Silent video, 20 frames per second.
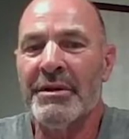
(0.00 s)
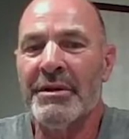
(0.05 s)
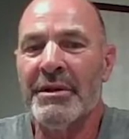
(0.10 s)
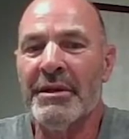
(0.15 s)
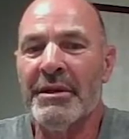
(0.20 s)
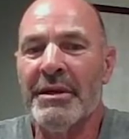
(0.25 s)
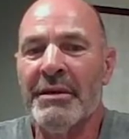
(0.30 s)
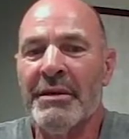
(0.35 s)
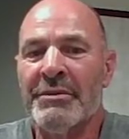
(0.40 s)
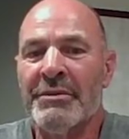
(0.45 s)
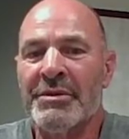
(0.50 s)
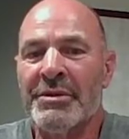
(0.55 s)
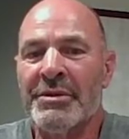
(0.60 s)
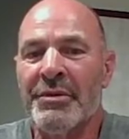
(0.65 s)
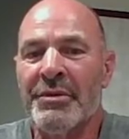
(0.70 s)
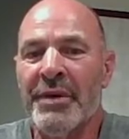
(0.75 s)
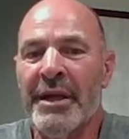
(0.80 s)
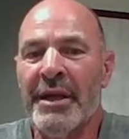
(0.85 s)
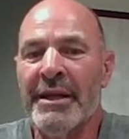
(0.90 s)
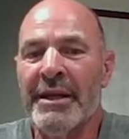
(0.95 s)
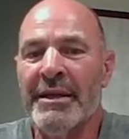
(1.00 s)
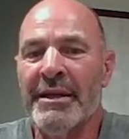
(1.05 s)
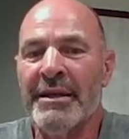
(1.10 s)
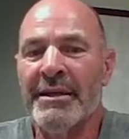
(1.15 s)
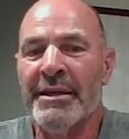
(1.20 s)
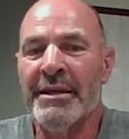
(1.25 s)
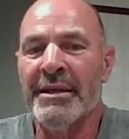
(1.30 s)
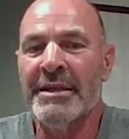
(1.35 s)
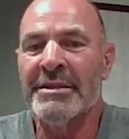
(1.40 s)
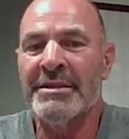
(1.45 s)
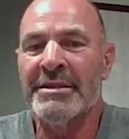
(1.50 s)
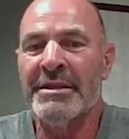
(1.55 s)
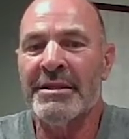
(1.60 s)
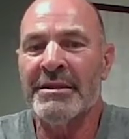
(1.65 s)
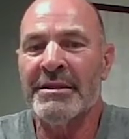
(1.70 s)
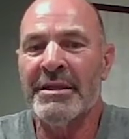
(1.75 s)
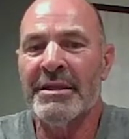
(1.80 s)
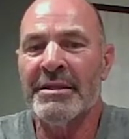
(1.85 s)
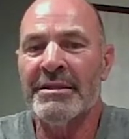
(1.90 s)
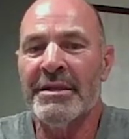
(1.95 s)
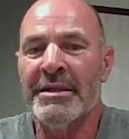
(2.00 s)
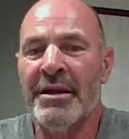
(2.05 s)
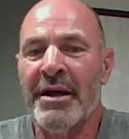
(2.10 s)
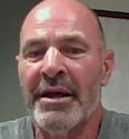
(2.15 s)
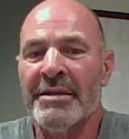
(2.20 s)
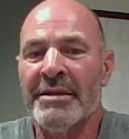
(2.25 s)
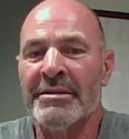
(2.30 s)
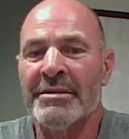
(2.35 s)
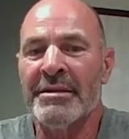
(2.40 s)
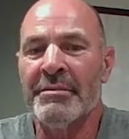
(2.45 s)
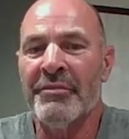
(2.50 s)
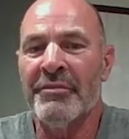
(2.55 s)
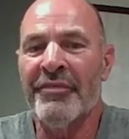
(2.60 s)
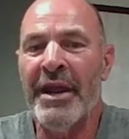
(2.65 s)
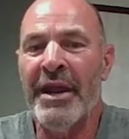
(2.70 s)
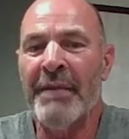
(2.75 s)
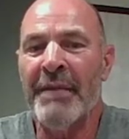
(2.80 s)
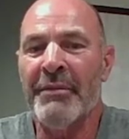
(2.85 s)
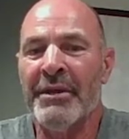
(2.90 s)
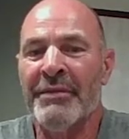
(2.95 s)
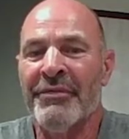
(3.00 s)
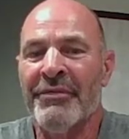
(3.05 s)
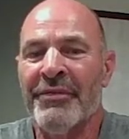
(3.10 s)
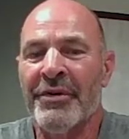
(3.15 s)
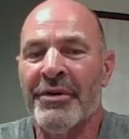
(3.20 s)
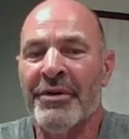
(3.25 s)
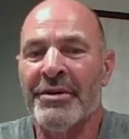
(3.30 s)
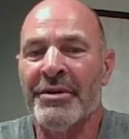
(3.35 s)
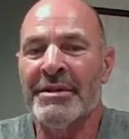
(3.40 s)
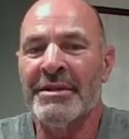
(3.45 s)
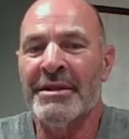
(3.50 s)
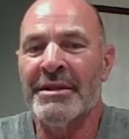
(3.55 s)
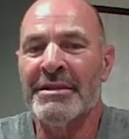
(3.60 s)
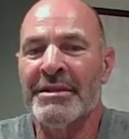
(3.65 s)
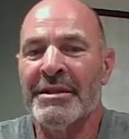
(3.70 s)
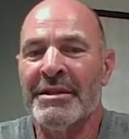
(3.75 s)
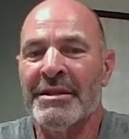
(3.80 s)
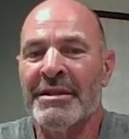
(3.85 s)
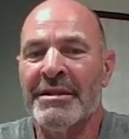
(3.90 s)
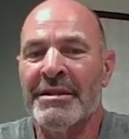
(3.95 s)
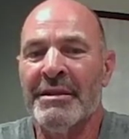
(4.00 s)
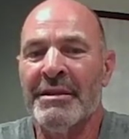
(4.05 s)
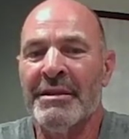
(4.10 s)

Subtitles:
was great. It's awesome. Family first. It's the